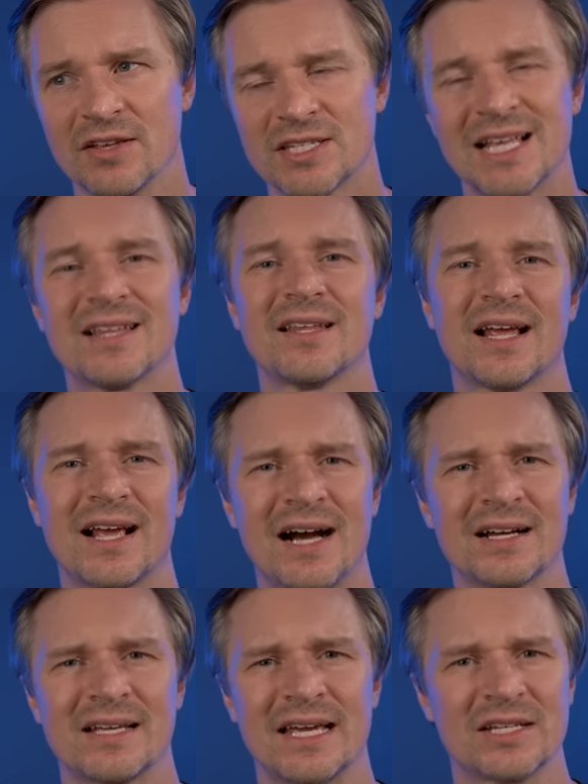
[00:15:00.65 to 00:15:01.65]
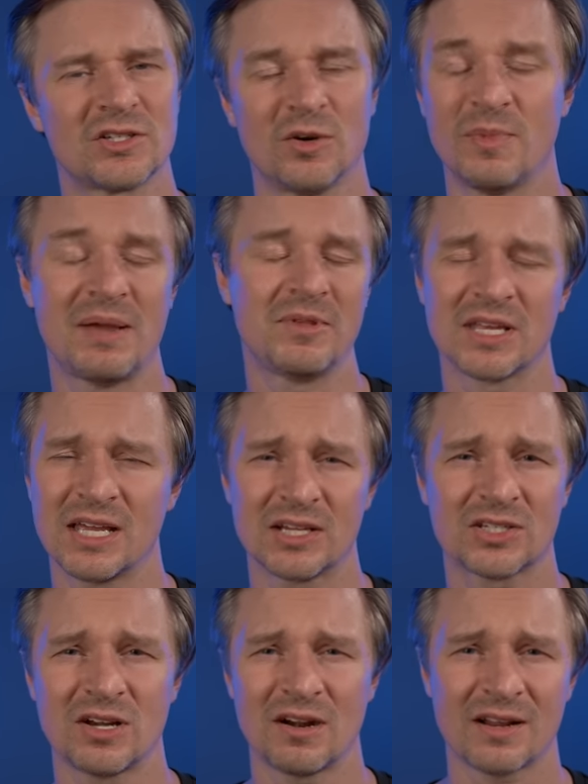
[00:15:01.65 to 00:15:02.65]
they're selling like hotcakes, so maybe the
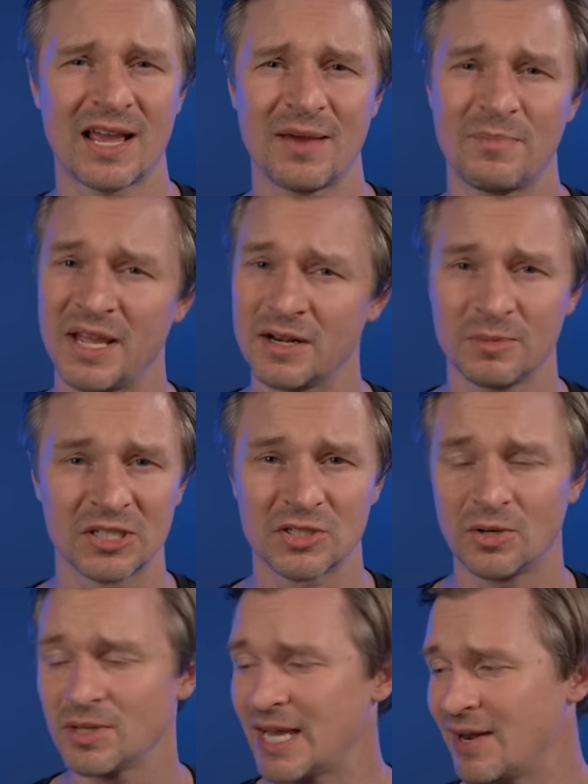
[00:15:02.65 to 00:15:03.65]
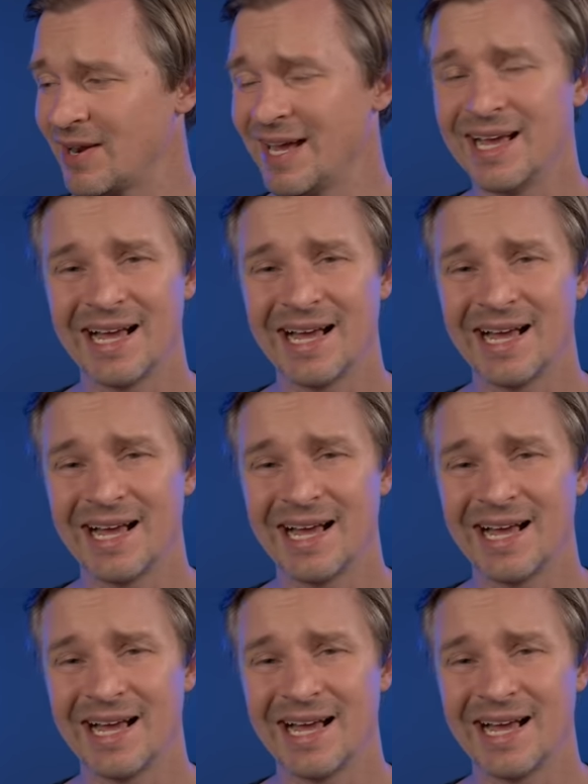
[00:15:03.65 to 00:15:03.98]
Kickstarter campaign will be sold out.